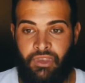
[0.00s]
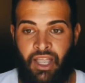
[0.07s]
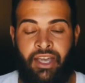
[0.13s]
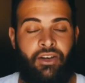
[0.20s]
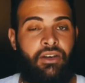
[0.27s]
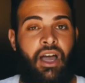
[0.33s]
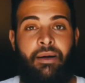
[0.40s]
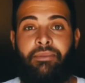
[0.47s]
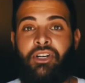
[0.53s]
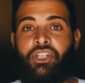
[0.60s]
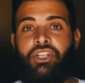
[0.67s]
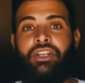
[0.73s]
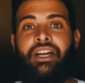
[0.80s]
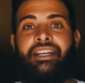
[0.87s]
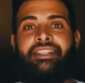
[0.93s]
And I'm going to
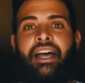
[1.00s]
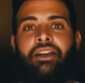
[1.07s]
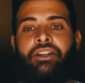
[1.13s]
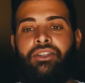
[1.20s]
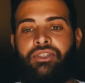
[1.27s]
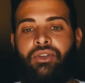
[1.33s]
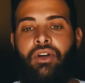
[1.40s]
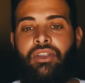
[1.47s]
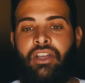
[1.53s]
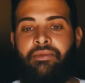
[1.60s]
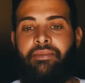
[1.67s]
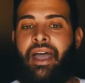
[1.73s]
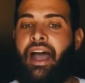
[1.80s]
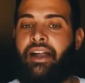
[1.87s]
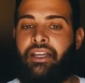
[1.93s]
show you guys how to install
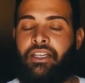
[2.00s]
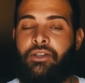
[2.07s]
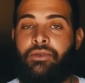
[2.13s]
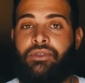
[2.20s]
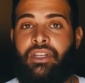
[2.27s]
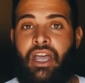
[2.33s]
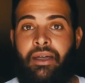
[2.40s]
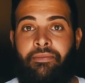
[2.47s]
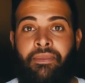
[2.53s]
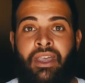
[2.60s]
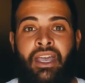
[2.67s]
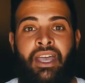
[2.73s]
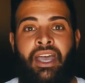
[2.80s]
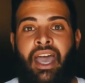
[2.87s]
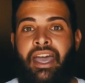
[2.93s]
them, how to use them,
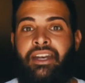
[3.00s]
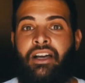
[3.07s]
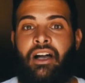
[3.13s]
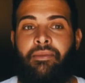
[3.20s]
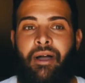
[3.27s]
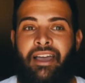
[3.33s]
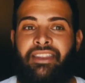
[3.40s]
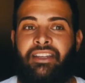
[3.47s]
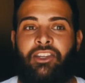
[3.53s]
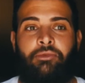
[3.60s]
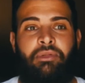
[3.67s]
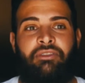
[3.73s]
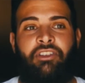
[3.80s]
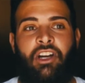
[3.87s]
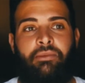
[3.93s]
and um, I think they'll
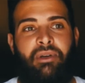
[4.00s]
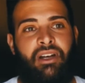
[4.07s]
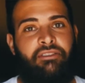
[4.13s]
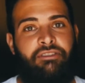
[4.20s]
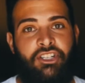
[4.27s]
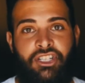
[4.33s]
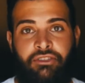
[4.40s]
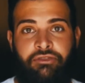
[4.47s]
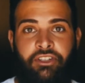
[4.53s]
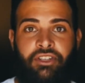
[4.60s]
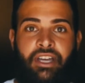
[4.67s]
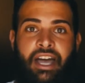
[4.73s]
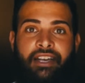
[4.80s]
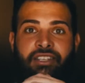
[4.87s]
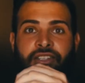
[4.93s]
be very beneficial for
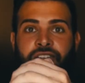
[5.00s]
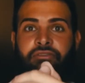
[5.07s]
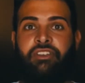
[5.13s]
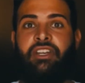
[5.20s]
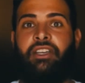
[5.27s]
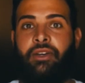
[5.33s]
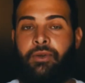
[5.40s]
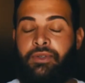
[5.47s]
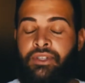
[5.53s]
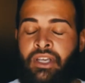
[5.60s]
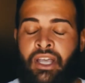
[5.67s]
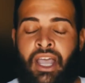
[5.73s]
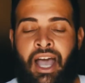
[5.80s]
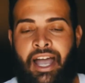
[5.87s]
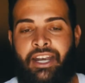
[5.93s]
you guys in your videos.
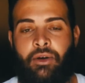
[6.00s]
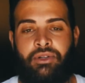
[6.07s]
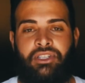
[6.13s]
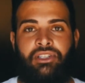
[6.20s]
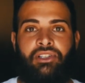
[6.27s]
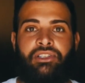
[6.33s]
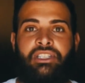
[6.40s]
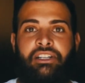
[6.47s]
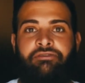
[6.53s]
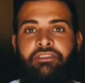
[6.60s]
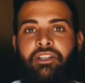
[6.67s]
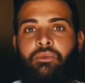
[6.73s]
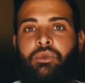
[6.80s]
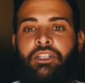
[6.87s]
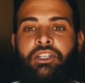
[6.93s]
I know it's a little
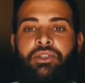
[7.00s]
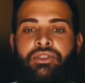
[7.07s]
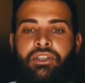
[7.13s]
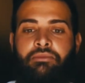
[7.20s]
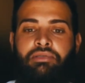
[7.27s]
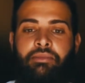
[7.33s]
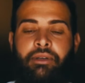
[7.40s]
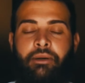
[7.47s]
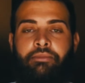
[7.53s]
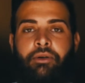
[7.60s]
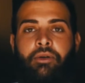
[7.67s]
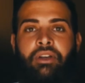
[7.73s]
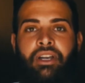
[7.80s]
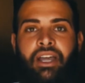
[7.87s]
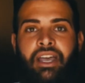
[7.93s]
different. We're using Premiere
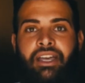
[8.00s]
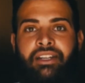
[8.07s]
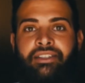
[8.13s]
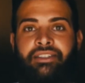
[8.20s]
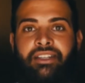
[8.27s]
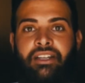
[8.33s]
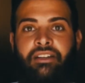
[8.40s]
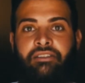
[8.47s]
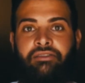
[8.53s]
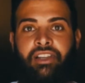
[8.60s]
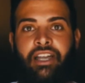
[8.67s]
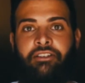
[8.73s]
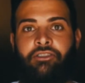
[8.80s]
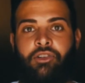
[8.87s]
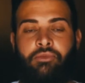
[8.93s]
Pro today instead of
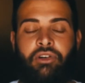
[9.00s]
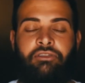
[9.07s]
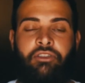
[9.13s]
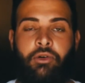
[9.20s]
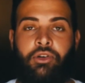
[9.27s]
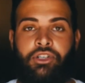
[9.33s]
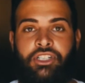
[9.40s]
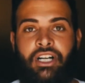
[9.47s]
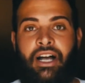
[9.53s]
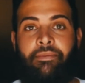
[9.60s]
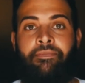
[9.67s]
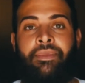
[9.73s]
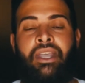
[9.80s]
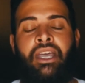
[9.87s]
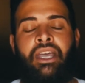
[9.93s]
Lightroom or
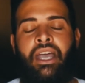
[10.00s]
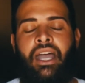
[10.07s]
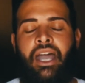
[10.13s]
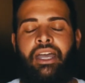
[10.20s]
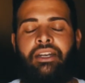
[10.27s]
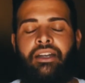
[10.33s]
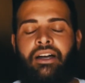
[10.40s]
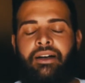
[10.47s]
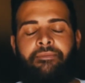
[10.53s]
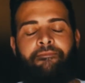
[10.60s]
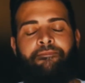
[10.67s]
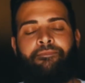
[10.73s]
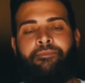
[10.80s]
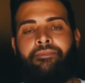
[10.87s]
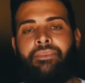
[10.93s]
Photoshop. and
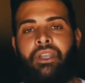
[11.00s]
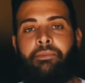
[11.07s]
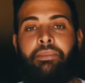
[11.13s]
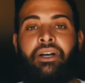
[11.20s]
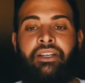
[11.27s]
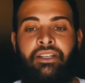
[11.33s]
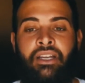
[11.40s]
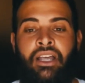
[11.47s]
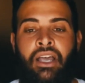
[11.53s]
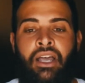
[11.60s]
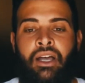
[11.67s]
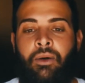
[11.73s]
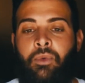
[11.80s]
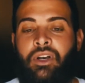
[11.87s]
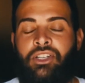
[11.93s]
um, But
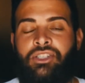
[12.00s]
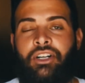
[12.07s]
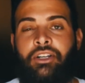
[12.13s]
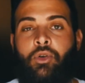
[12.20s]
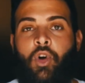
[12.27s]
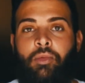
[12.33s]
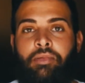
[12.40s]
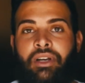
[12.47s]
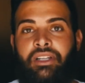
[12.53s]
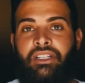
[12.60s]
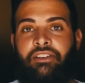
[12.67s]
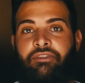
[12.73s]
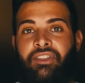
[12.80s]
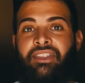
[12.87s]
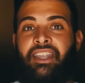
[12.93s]
I want to start incorporating
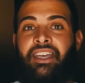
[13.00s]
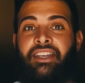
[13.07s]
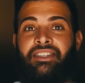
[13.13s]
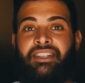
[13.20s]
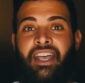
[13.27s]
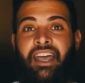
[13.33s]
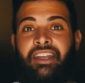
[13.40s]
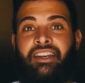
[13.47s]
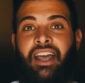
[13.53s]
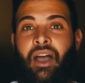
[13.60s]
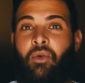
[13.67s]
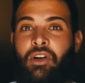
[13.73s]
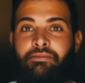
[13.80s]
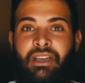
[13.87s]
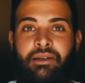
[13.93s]
different things, and I
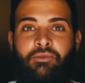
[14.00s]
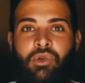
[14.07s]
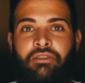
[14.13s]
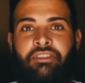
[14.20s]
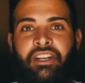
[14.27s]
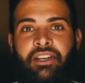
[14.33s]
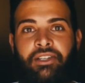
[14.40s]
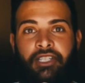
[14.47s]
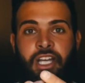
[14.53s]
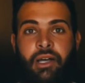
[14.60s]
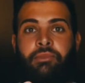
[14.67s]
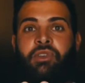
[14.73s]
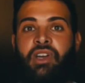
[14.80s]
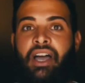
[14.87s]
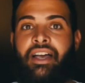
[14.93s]
want to make more videos to
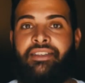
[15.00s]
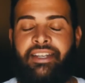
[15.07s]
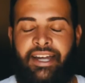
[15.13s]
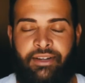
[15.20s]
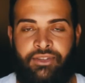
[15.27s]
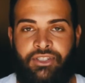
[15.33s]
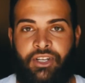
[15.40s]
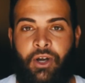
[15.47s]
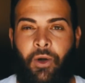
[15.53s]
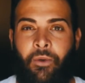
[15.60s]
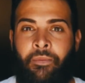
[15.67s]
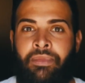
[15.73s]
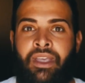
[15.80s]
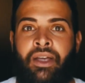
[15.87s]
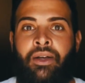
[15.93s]
help you guys out. So
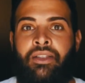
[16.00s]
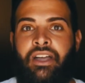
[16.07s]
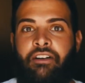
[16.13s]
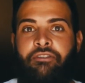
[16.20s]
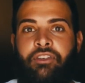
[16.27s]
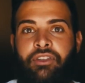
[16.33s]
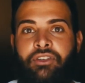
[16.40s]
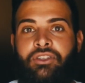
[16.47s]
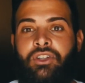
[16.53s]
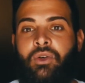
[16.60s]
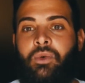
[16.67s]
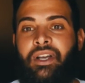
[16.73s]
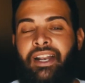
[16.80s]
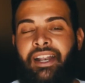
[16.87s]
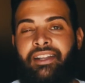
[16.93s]
without further
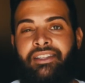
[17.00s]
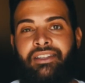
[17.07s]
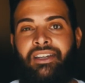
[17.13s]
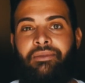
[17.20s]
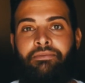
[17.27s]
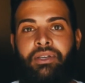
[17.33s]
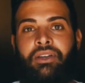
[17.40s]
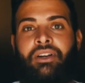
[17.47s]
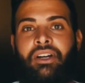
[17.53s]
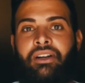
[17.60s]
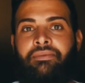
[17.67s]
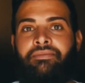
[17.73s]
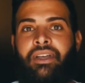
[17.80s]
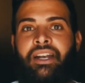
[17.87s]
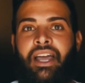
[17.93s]
ado, we're going to head into the
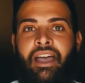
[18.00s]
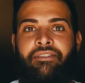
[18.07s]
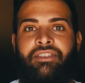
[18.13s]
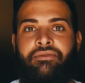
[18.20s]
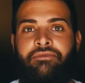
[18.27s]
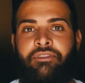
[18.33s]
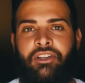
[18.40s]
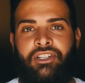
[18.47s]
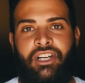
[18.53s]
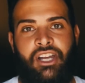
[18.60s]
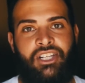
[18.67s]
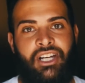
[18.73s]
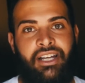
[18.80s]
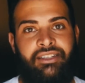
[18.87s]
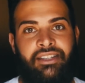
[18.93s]
computer, and I have some footage I
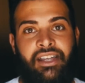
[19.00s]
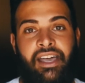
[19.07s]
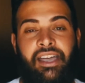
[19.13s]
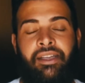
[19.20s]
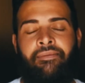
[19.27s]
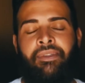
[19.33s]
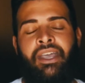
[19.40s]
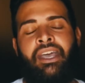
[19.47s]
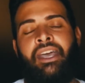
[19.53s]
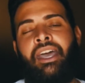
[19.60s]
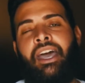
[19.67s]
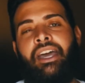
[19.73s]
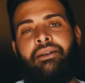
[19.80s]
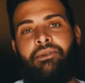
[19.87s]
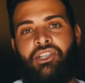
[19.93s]
shot today,
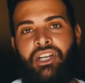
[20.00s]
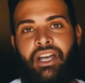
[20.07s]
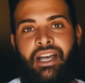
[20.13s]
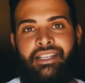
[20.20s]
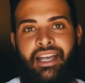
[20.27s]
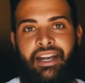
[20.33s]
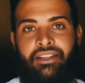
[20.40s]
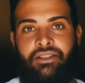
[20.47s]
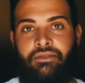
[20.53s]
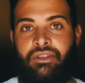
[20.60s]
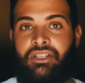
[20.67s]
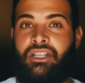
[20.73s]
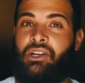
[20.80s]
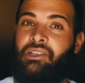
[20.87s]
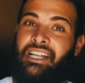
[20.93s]
and I'm going to show you guys how to do
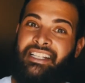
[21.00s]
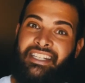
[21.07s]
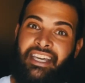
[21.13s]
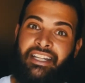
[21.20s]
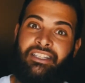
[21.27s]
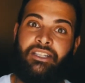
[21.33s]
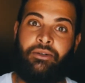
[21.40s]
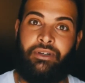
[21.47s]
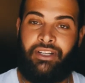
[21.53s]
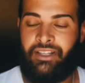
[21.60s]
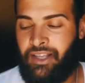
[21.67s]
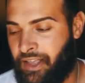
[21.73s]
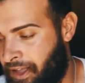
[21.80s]
this. So let's get to it.